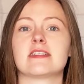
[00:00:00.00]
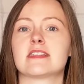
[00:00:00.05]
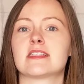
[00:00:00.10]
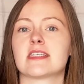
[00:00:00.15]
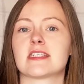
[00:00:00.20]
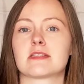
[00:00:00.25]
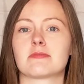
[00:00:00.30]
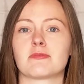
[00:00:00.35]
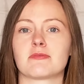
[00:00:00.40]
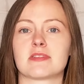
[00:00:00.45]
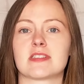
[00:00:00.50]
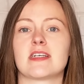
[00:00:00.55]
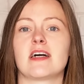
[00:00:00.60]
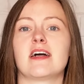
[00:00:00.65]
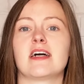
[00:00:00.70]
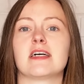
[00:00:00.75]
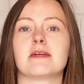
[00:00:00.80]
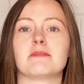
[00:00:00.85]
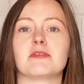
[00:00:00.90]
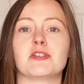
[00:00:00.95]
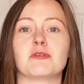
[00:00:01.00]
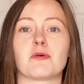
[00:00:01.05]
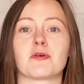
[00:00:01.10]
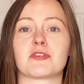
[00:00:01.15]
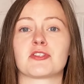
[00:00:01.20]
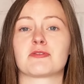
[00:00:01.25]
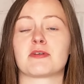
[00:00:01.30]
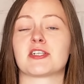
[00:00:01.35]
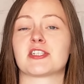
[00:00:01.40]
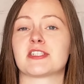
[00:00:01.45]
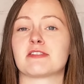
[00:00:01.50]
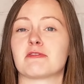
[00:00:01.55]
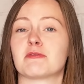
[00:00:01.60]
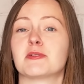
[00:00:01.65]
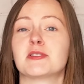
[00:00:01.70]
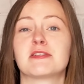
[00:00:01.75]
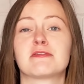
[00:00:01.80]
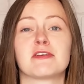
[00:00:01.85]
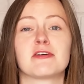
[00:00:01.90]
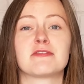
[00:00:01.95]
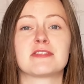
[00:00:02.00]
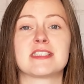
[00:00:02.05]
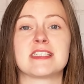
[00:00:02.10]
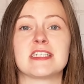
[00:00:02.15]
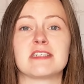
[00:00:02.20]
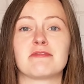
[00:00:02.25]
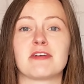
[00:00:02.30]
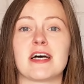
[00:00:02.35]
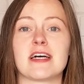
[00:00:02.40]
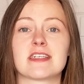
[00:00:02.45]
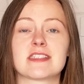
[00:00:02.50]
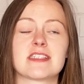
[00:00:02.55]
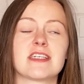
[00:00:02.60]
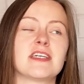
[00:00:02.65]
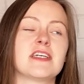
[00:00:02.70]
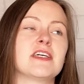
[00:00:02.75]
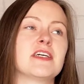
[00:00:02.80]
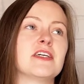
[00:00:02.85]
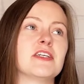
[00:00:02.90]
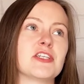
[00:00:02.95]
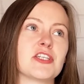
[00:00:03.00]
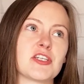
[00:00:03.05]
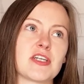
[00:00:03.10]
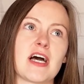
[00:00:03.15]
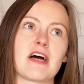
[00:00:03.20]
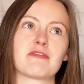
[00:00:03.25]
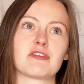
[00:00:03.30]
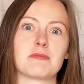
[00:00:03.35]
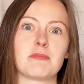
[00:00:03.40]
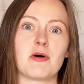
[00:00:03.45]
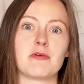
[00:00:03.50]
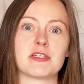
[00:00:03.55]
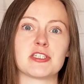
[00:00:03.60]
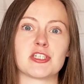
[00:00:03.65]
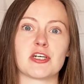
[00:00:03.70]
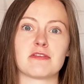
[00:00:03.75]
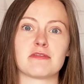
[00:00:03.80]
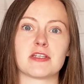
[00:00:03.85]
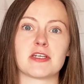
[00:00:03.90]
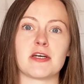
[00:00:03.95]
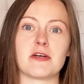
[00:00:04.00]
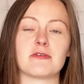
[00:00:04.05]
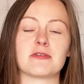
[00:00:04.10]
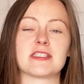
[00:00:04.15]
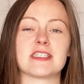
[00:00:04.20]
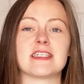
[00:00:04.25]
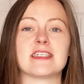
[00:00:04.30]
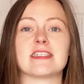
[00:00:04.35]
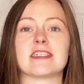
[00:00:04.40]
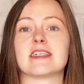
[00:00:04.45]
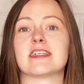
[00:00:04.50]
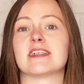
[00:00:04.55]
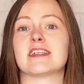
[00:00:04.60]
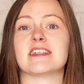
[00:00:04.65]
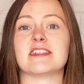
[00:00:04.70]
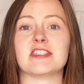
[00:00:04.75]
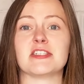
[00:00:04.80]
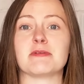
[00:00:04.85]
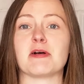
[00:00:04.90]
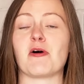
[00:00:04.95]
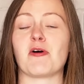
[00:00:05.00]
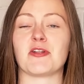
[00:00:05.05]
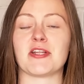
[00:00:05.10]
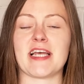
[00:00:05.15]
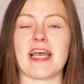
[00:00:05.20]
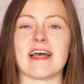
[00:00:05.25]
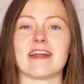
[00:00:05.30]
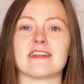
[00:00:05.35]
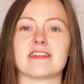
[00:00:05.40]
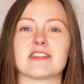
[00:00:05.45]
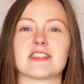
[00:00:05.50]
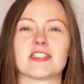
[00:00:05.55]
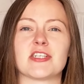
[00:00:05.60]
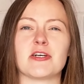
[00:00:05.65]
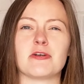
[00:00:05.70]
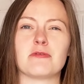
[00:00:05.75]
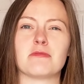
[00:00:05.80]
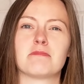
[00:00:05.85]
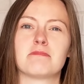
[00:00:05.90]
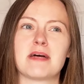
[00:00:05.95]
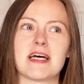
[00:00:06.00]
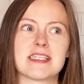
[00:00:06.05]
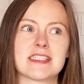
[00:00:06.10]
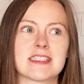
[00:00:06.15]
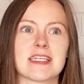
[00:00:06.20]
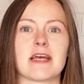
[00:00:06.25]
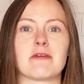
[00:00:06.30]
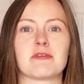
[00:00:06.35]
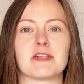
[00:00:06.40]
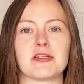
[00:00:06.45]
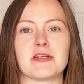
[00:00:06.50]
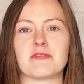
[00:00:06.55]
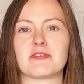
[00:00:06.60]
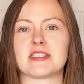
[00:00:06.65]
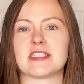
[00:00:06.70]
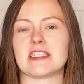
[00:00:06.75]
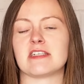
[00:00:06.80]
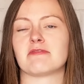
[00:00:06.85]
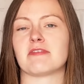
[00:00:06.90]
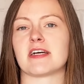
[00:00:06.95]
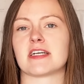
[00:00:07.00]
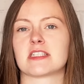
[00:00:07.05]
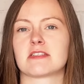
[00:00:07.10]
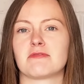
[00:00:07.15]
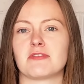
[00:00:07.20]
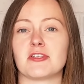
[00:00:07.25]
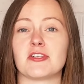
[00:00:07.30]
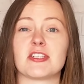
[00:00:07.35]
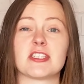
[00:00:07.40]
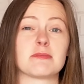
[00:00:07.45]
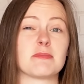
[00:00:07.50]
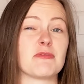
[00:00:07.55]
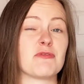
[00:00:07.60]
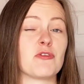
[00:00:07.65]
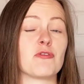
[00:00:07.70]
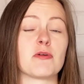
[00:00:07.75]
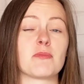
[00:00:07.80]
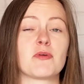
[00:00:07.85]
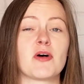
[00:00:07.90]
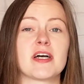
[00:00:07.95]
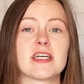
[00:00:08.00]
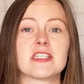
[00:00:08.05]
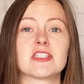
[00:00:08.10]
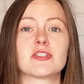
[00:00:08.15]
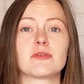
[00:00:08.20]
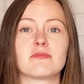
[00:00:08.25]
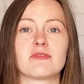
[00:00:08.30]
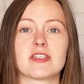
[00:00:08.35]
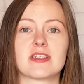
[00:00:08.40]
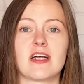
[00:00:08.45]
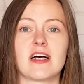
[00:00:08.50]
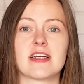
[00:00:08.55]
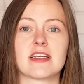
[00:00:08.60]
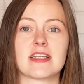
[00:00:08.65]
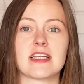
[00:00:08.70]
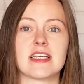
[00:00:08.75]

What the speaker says: in 6 months' time you want to actually remove those defects, you're going to have to polish off the coating and do it all again. So best to get rid of those defects first before applying something like